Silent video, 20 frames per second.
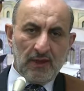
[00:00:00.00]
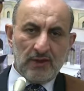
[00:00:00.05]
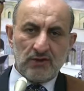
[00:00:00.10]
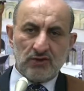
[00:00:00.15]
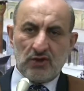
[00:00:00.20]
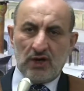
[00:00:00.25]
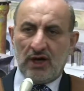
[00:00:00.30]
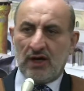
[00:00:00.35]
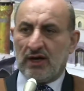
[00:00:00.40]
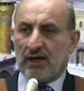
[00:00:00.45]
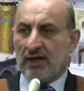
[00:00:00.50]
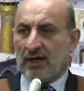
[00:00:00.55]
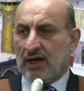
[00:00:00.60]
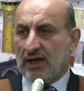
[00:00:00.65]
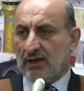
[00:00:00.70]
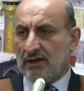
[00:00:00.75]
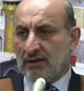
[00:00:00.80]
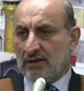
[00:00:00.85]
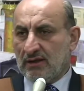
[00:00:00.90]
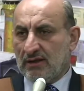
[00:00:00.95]
So
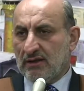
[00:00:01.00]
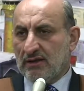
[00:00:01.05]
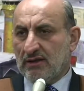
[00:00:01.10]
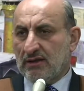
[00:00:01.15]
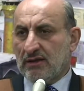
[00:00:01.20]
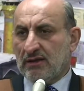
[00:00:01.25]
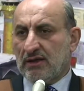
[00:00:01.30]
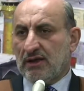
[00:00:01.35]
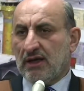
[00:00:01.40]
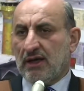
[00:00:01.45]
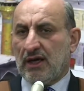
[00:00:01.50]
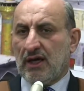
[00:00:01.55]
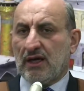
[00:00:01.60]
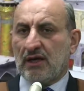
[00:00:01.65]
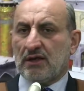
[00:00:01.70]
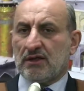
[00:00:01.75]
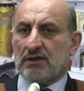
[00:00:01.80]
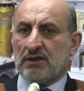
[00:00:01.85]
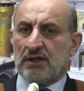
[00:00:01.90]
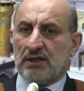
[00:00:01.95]
again,
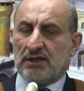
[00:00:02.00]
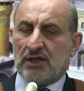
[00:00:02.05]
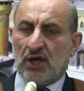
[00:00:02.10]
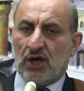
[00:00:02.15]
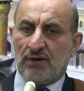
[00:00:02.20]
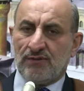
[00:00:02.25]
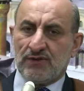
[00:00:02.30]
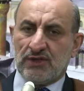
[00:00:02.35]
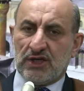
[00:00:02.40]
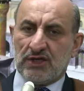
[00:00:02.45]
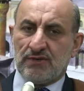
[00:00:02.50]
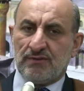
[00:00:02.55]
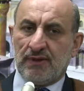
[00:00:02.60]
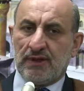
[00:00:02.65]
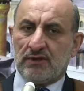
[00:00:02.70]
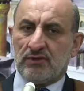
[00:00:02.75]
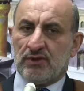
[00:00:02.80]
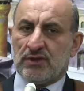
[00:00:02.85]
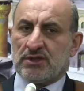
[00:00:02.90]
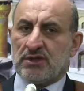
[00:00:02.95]
here on the day of
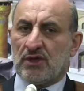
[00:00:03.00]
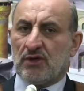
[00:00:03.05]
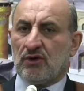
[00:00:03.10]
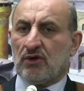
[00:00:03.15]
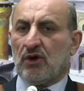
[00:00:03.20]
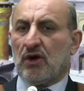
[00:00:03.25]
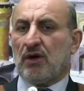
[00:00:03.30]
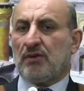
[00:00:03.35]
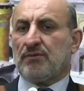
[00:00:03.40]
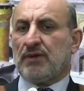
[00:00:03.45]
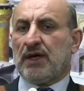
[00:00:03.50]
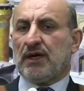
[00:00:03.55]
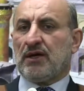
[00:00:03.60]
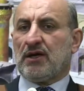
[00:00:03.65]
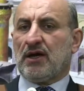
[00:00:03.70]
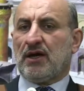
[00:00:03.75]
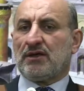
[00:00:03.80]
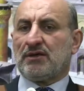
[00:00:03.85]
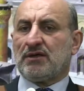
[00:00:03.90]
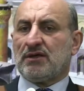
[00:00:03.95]
judgment, we say, oh my
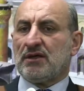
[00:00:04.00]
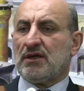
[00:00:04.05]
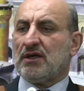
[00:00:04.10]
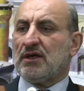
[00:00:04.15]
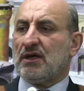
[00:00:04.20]
God,